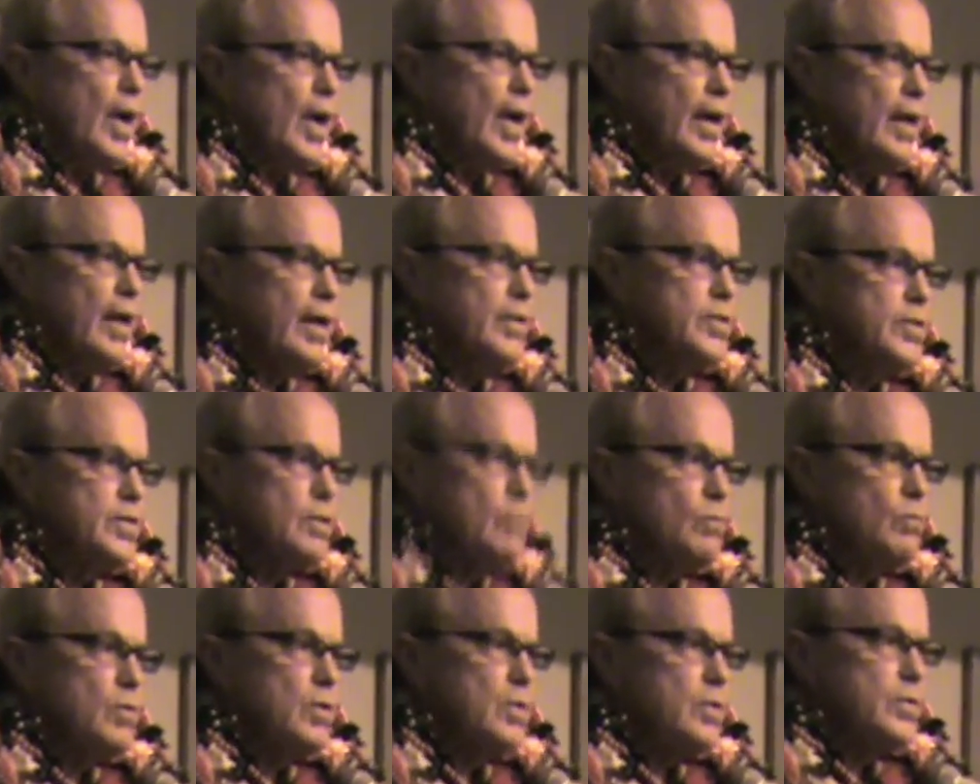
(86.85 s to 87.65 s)
AIDS.
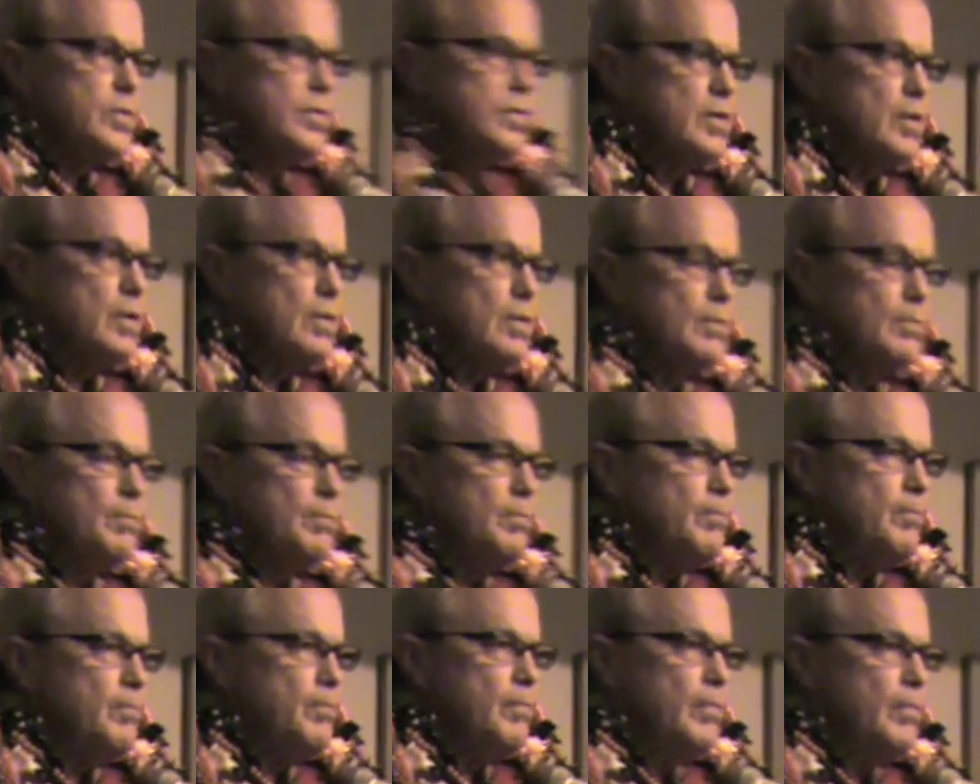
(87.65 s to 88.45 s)
It was,
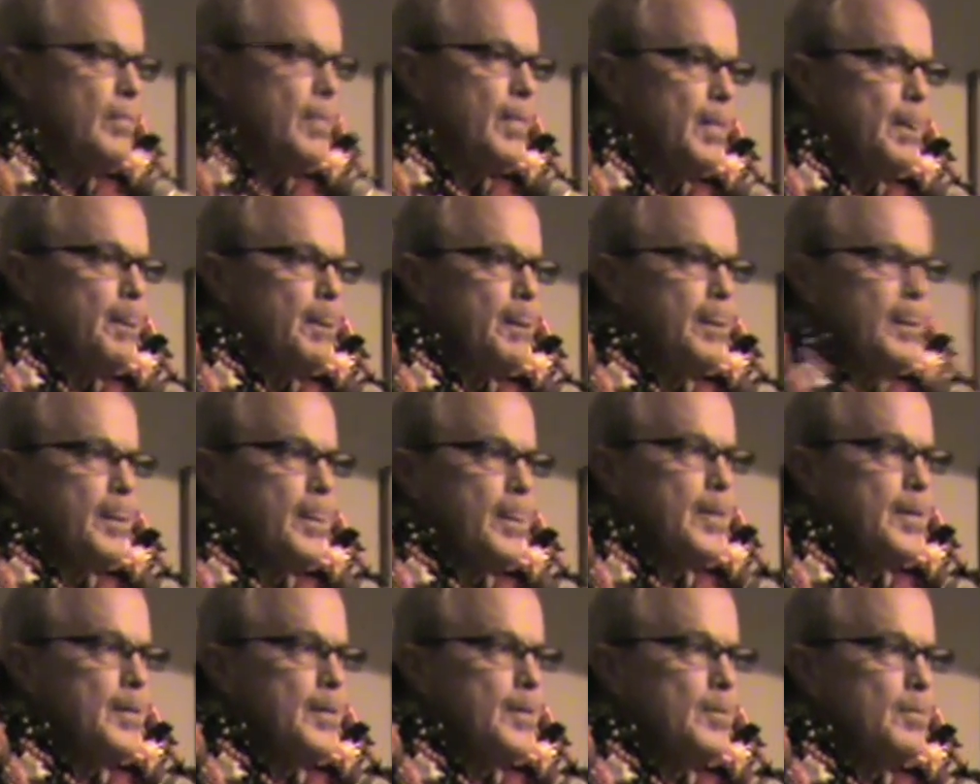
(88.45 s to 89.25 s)

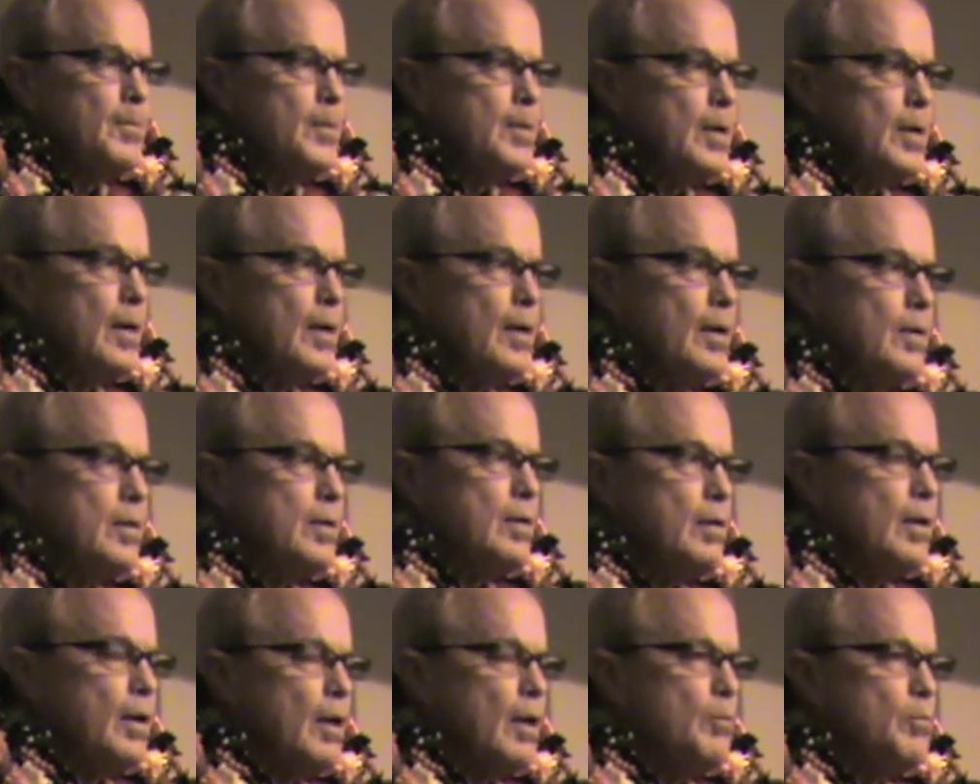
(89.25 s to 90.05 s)

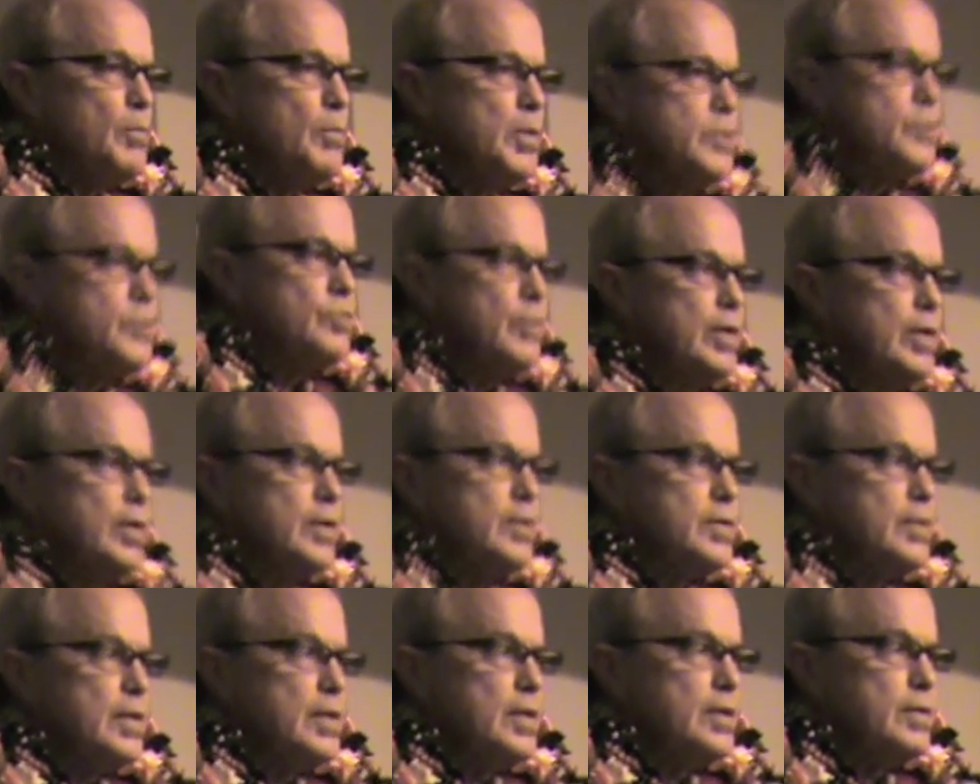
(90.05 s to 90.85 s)
a mystery
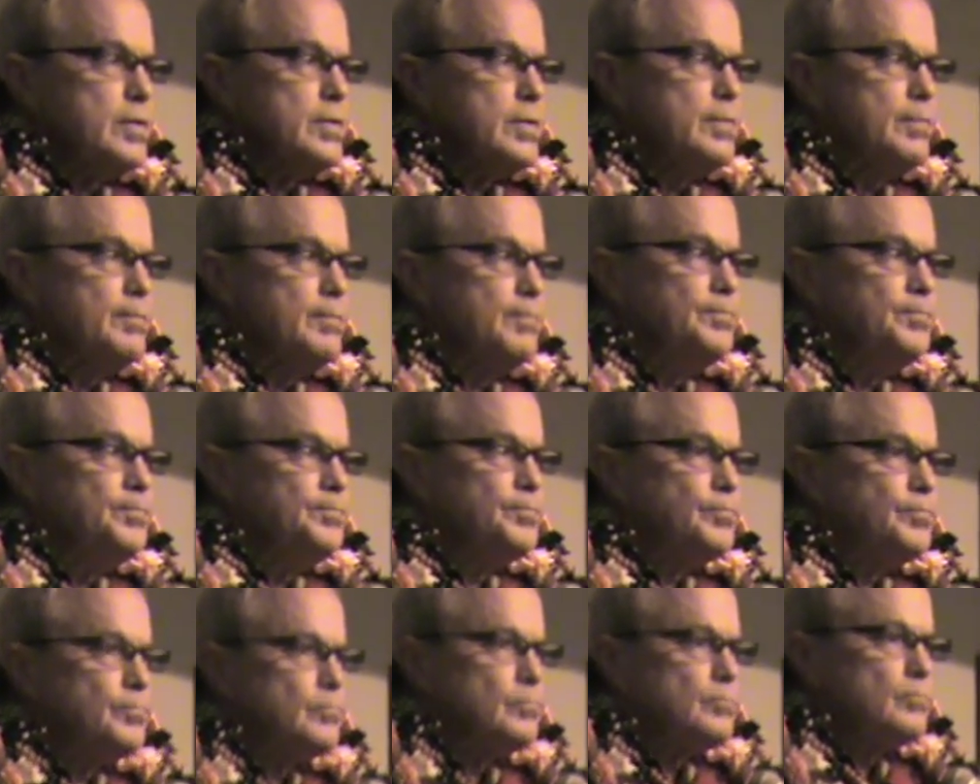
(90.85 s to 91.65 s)
disease.
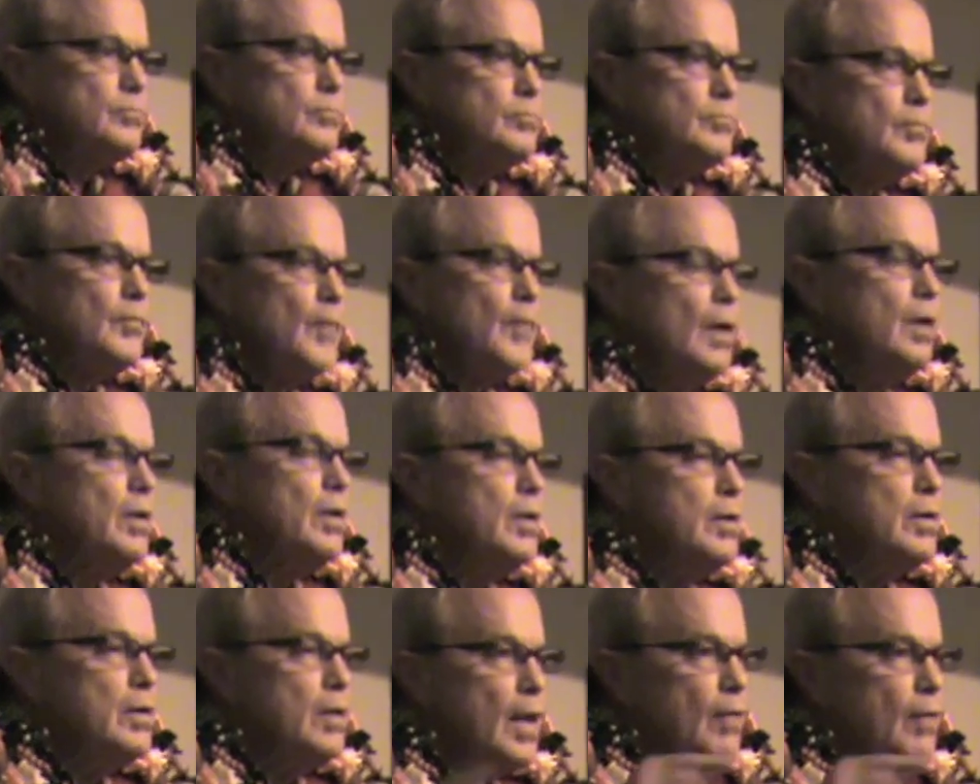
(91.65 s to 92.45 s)

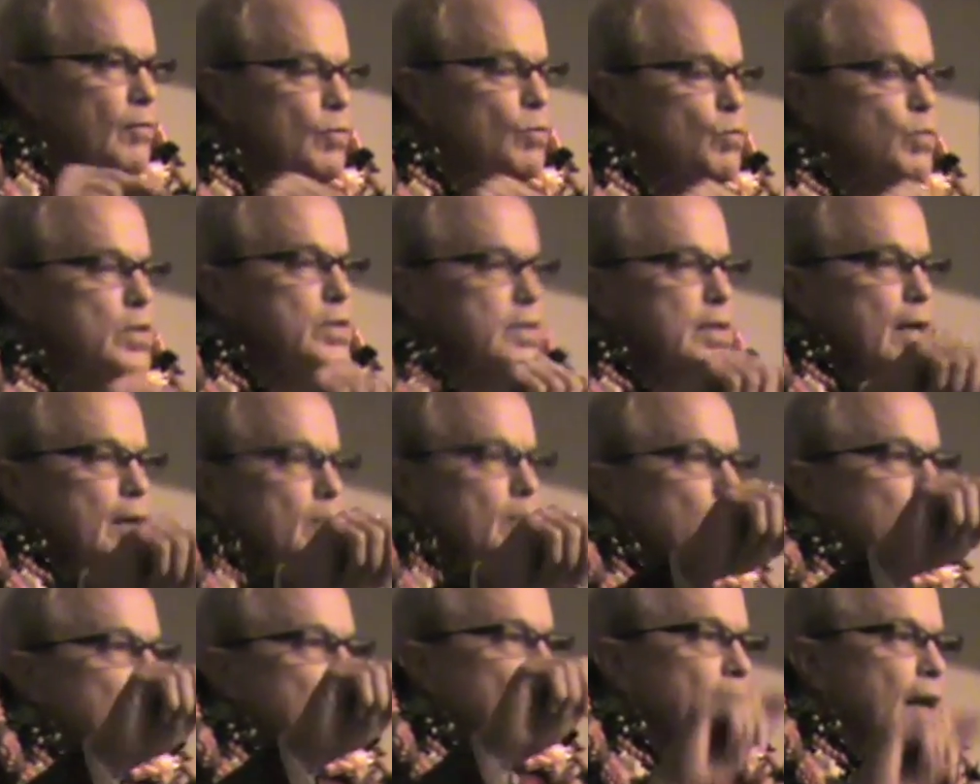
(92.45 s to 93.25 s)
David was
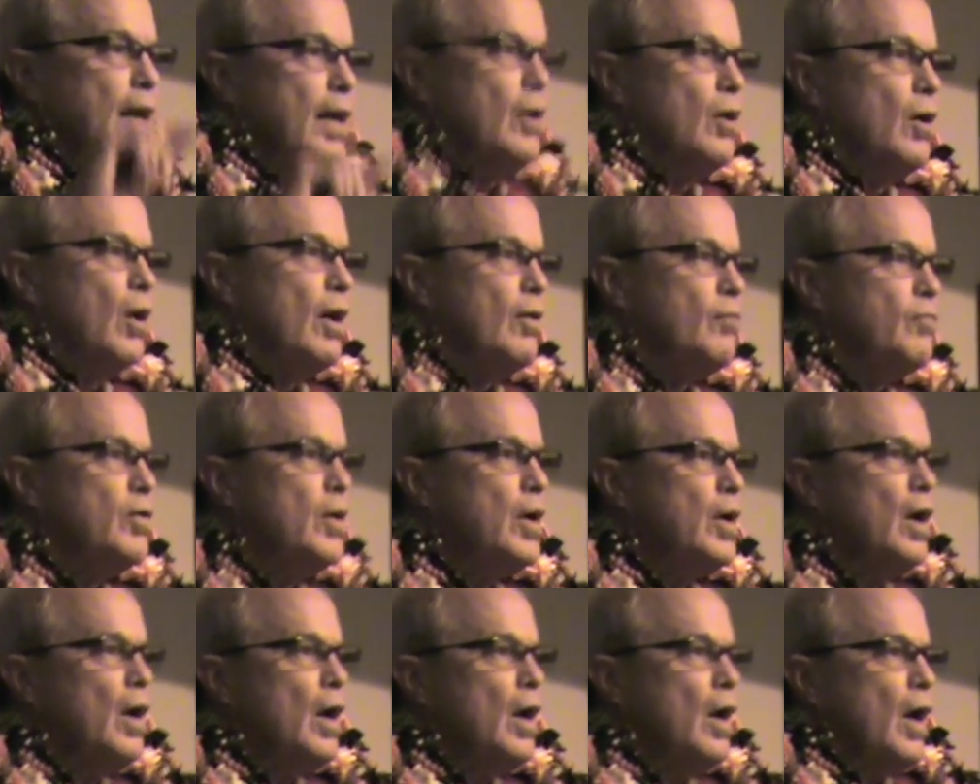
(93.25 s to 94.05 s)
able to head
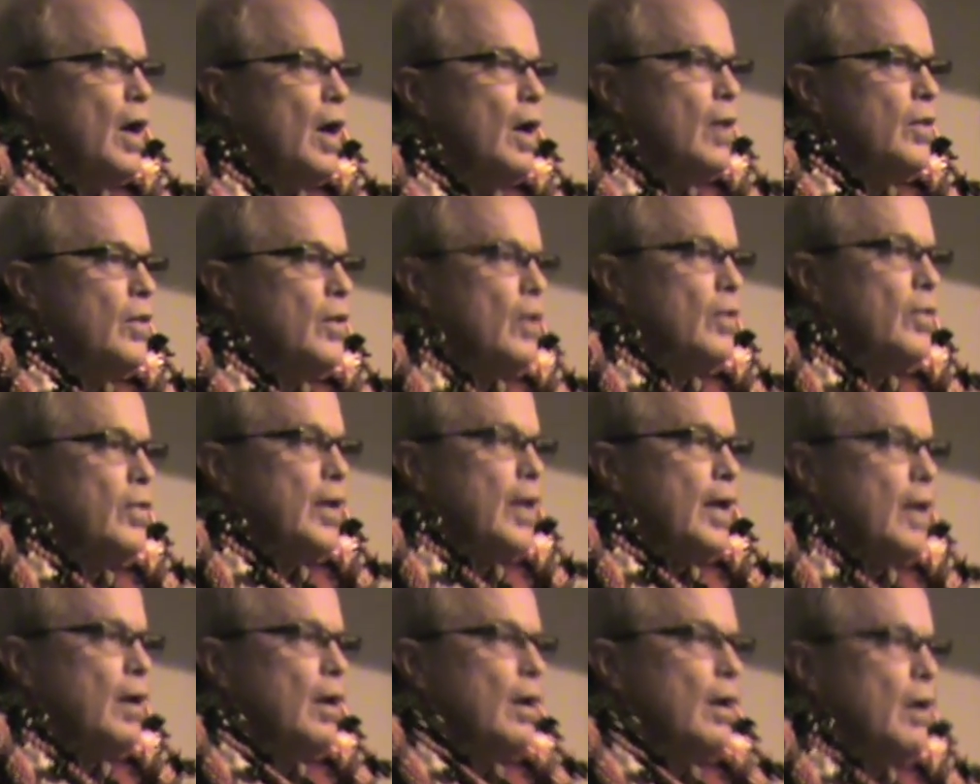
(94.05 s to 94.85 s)
off
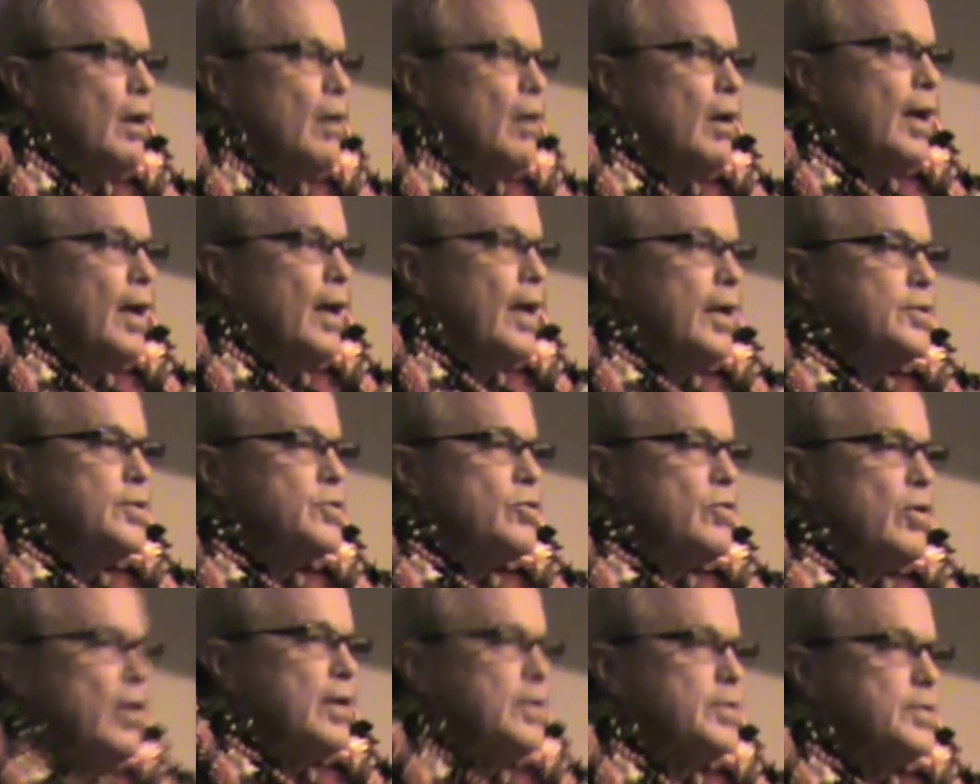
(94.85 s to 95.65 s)
the AIDS
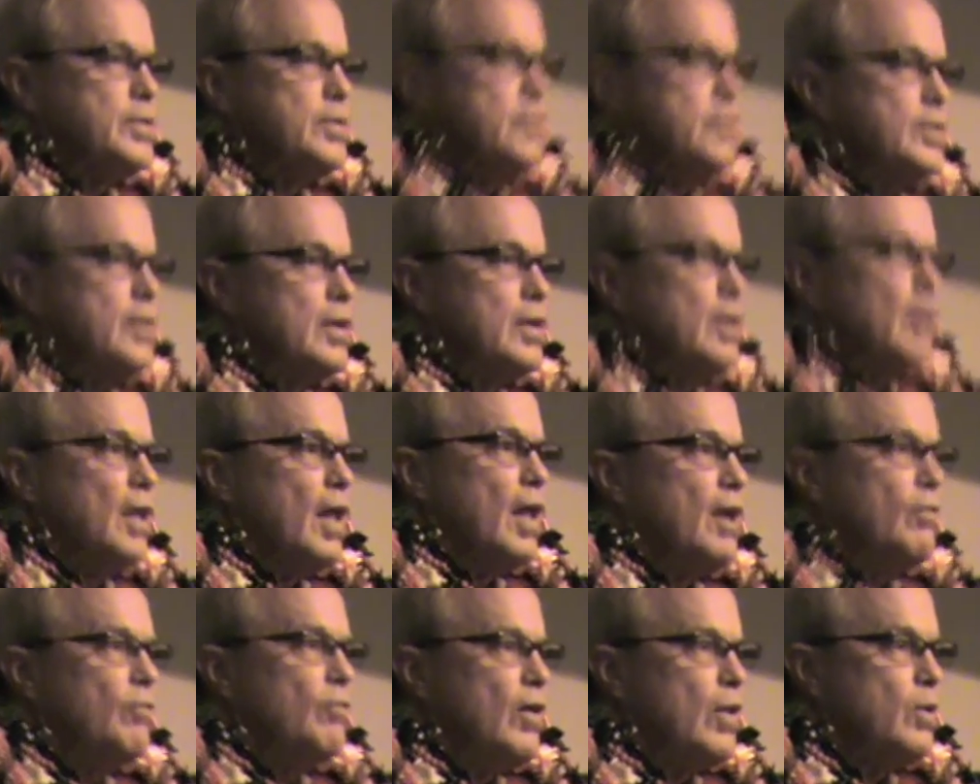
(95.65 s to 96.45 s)
crisis that a
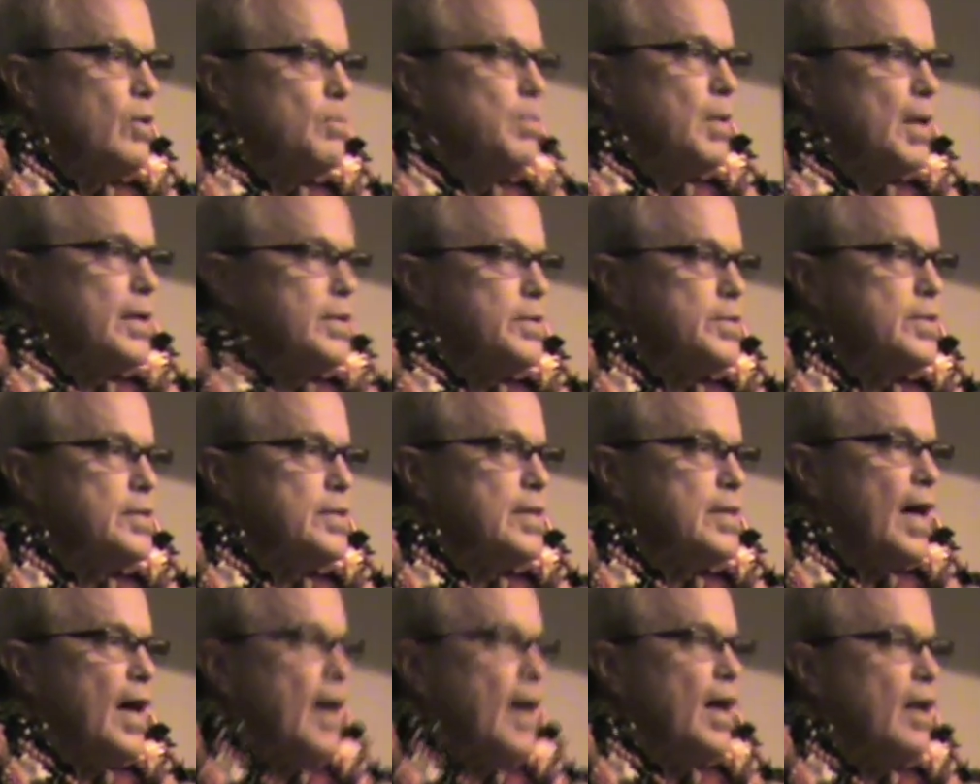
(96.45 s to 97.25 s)
lot of other
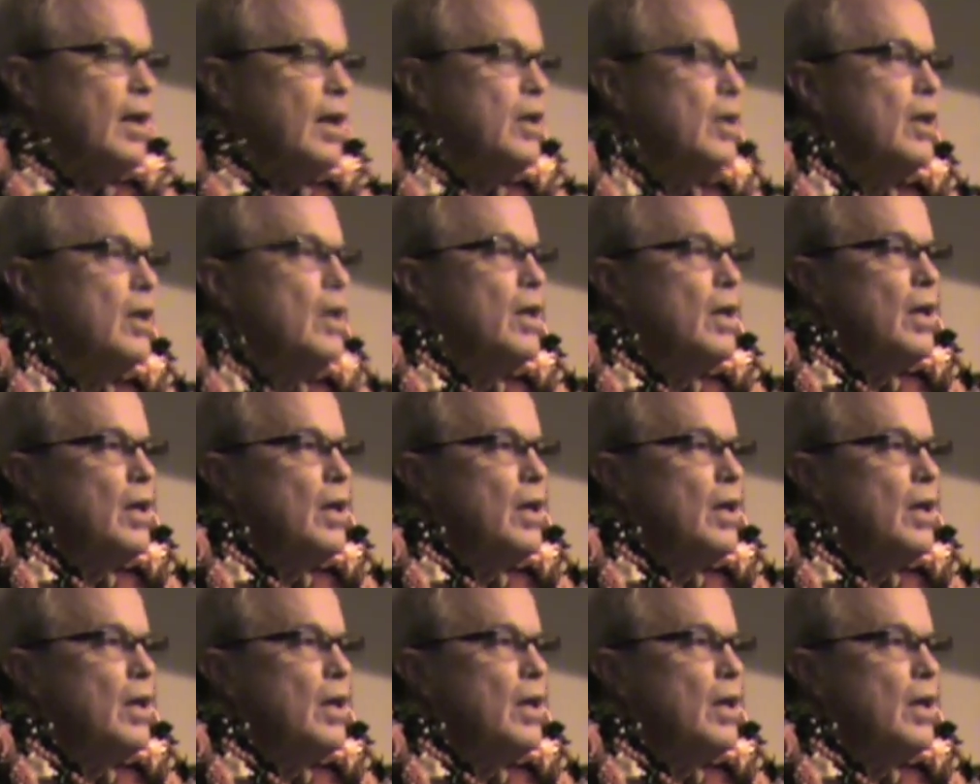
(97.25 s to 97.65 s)
places had.